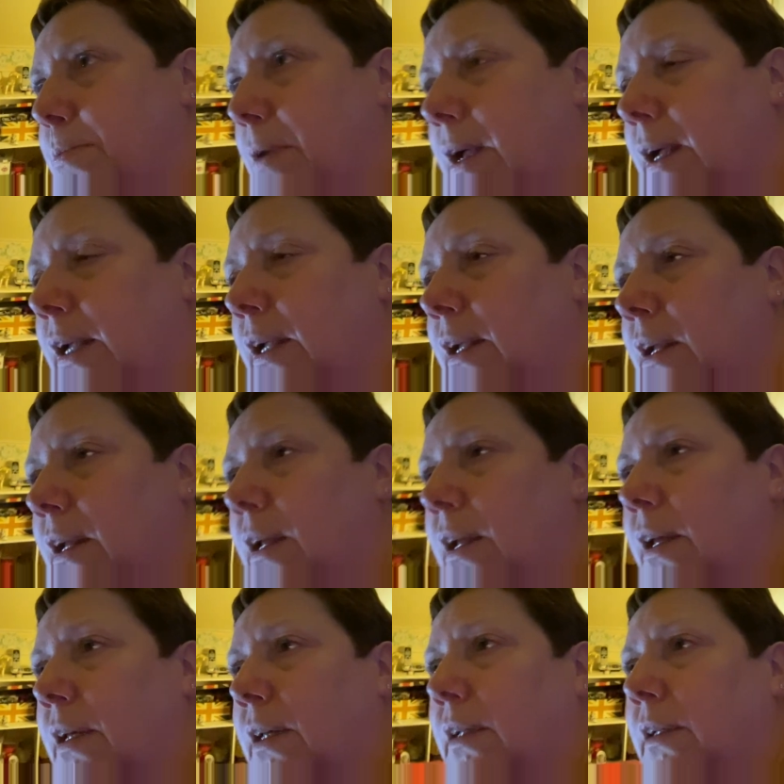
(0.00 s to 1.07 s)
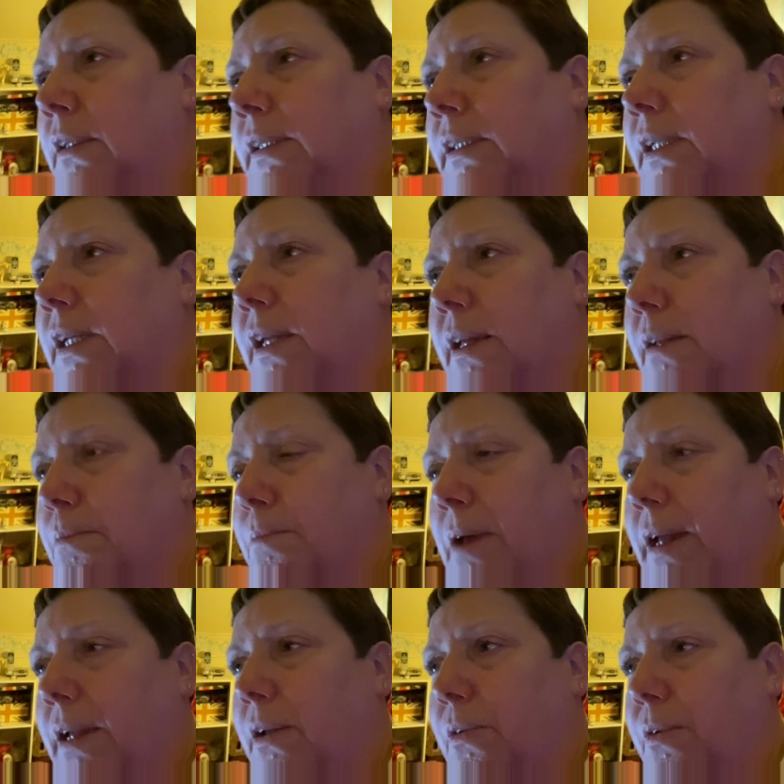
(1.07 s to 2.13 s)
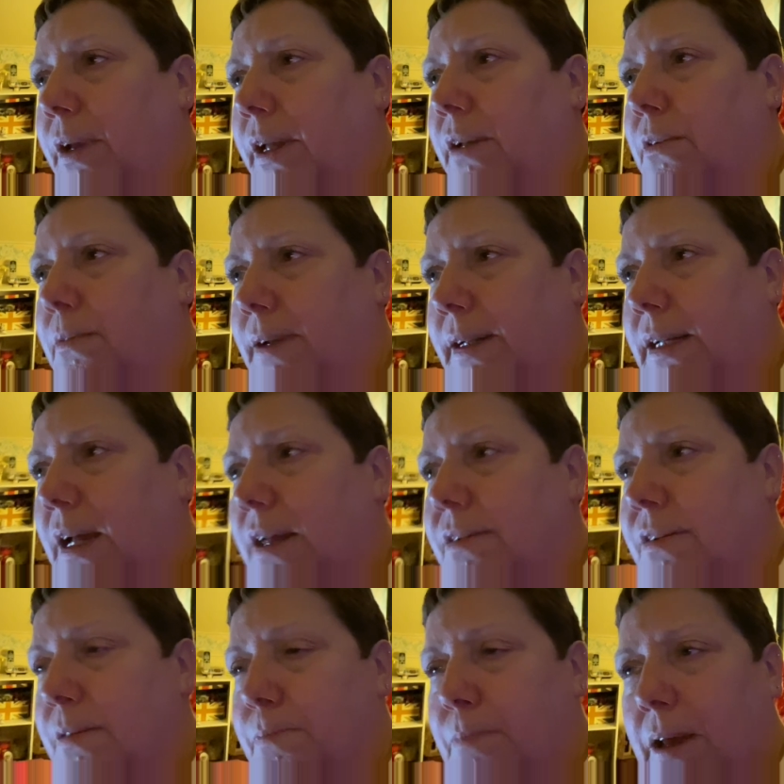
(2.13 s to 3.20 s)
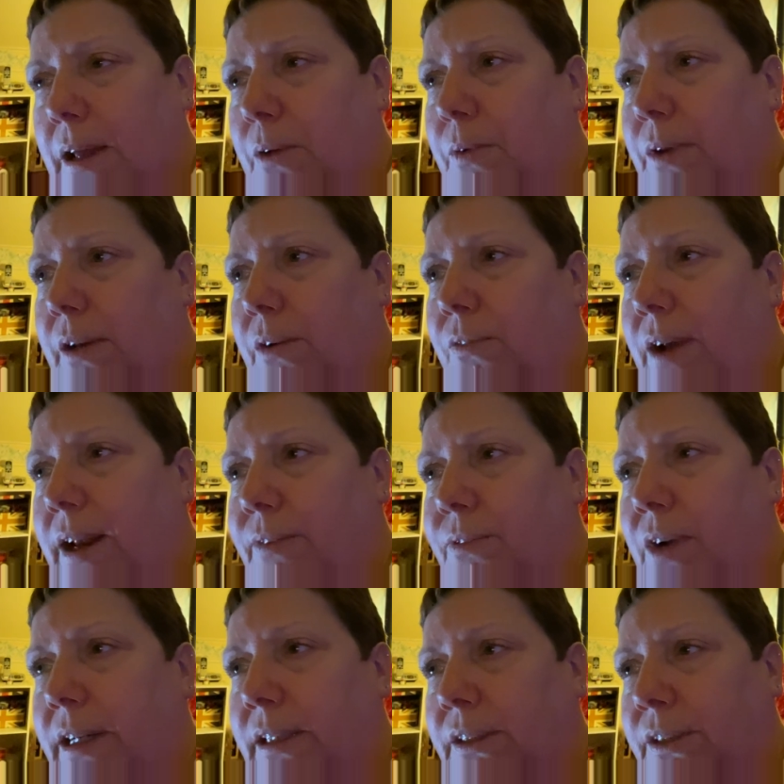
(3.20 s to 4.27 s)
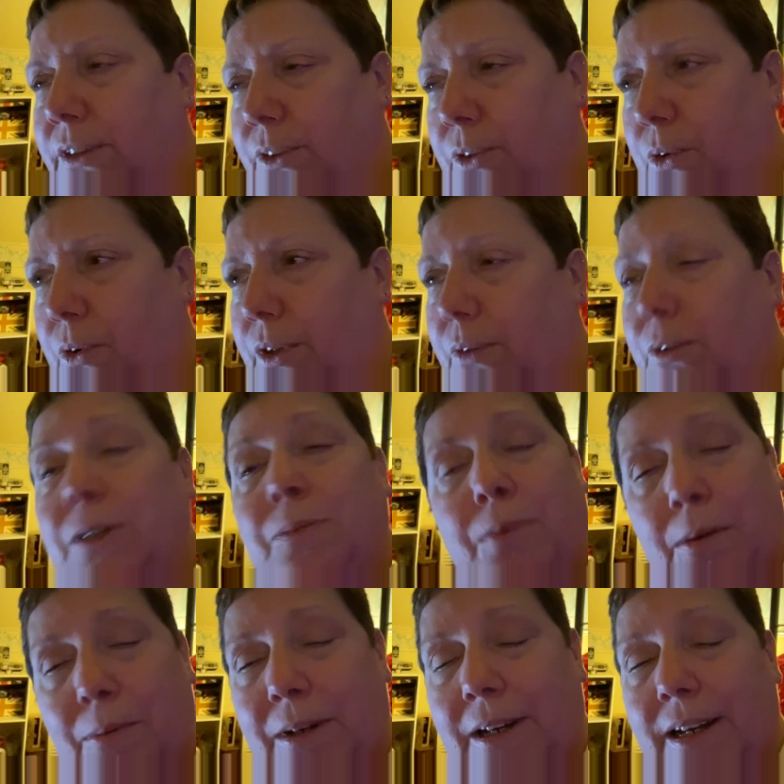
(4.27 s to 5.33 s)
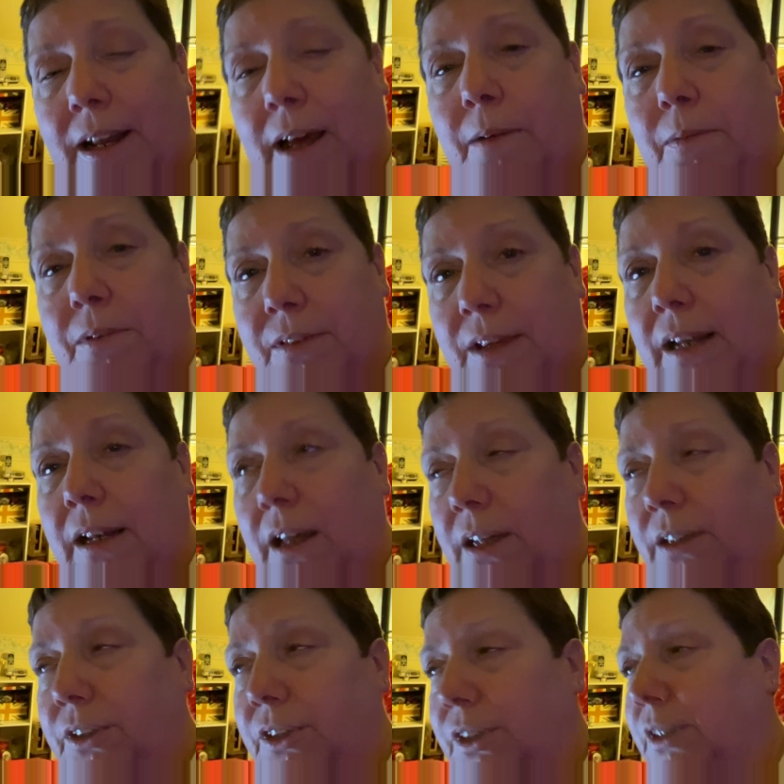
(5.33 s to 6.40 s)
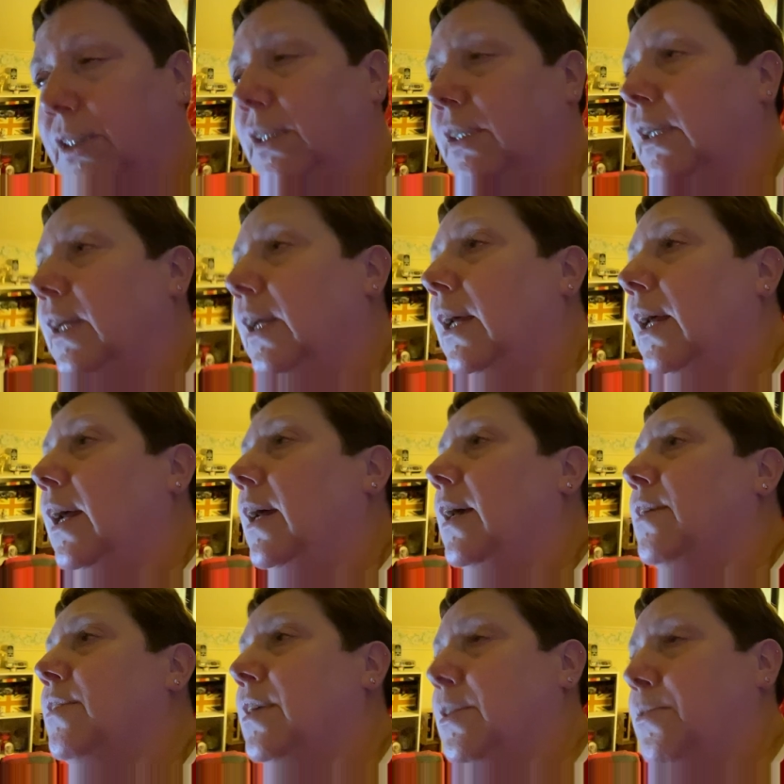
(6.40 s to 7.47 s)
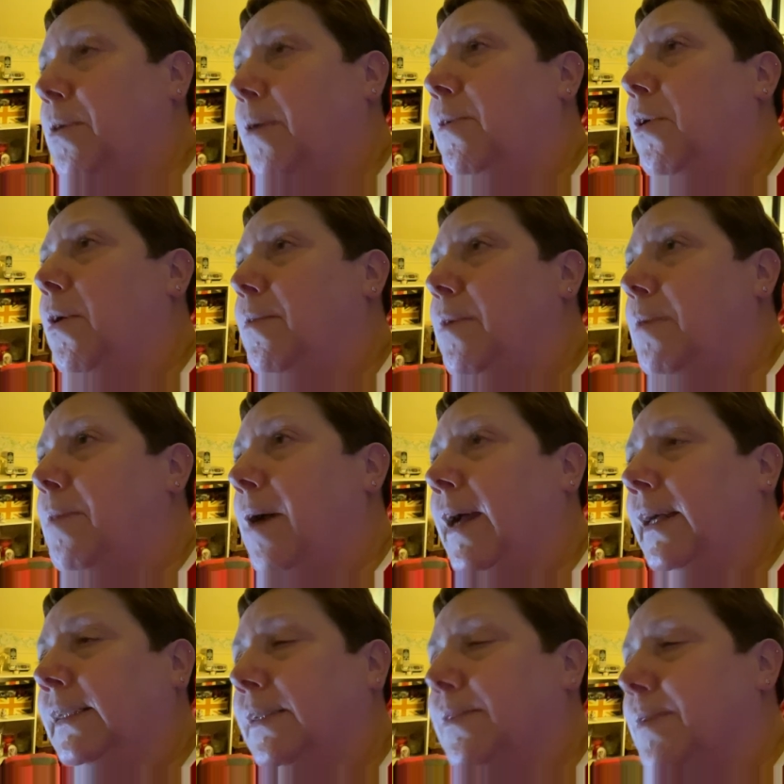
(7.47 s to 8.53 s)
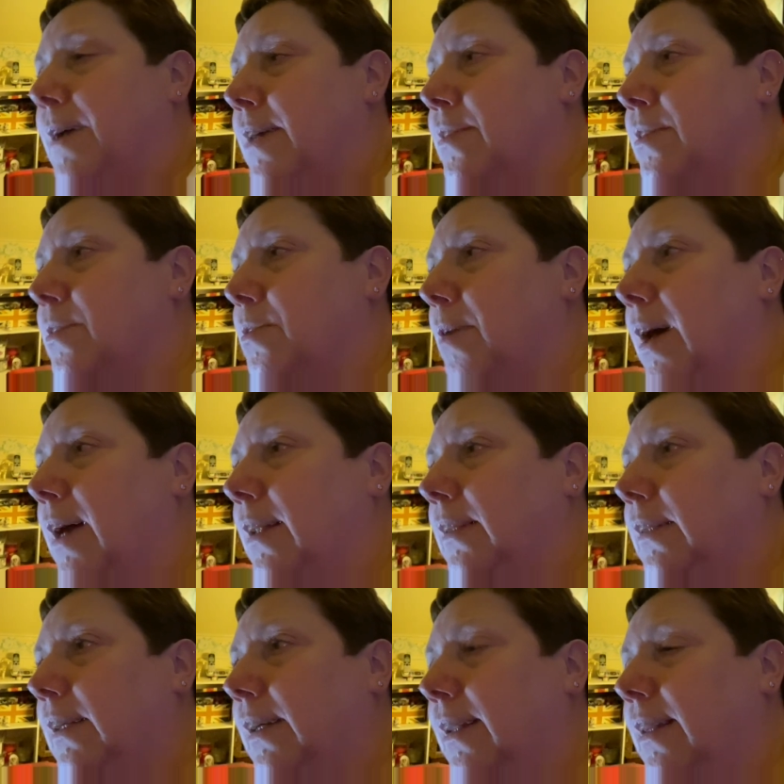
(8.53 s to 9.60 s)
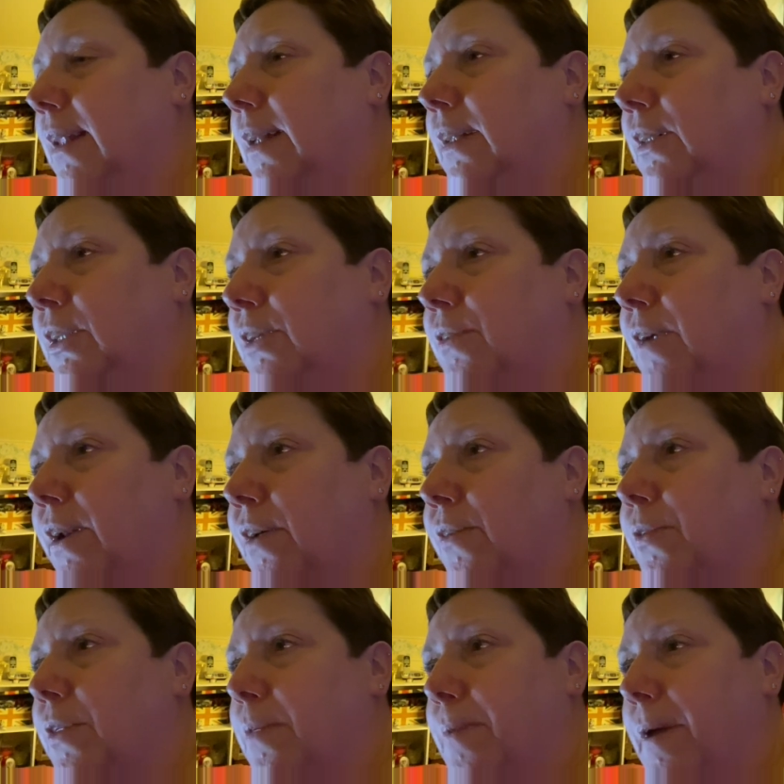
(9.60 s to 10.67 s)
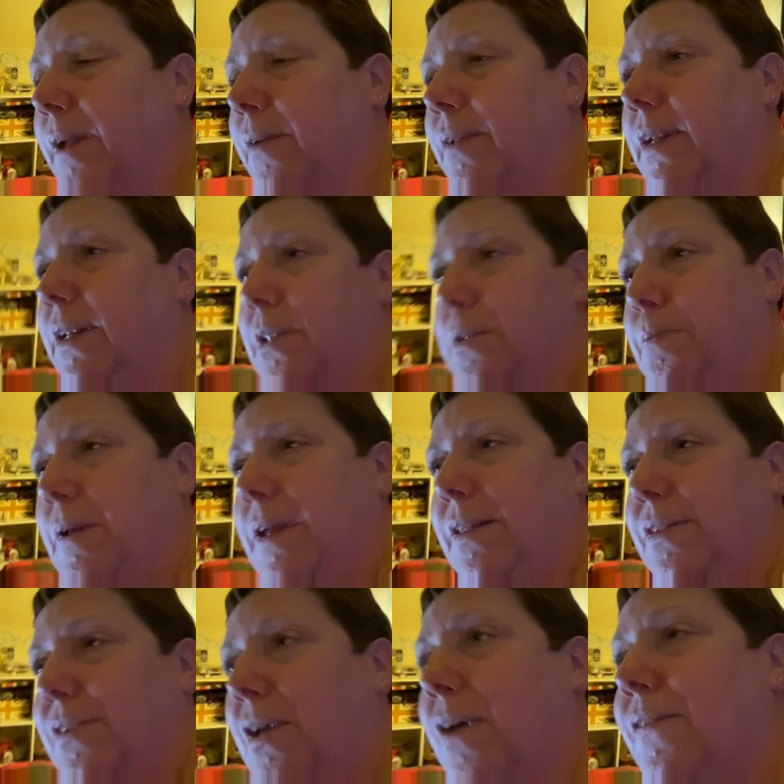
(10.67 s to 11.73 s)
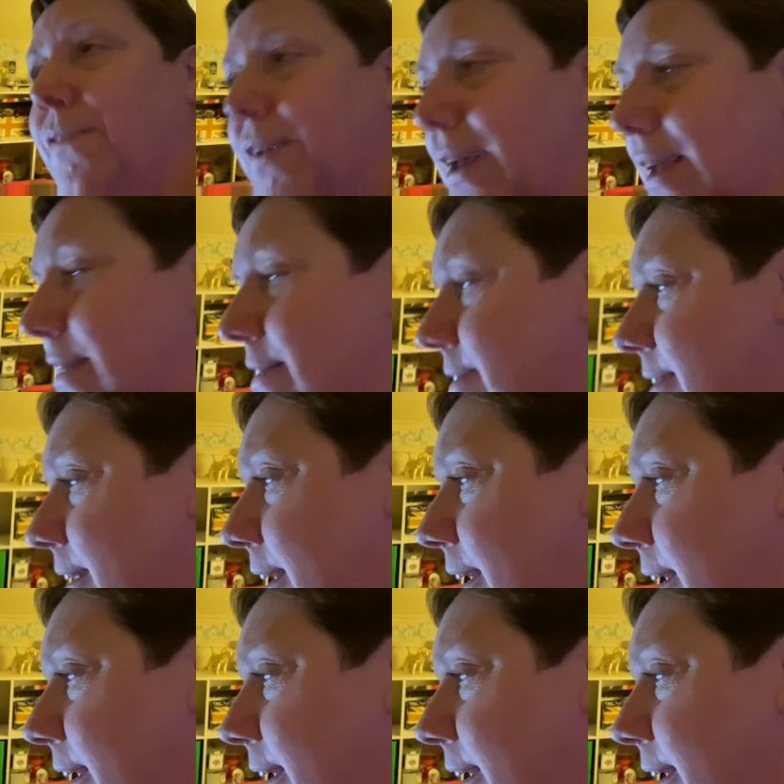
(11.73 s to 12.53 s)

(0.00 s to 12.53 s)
my singing penguin or my dancing penguin and ran right to the corner, which probably didn't help because I lunged. So that's probably why my back's a mess as well. And then she ran off with the penguin into Pete's office.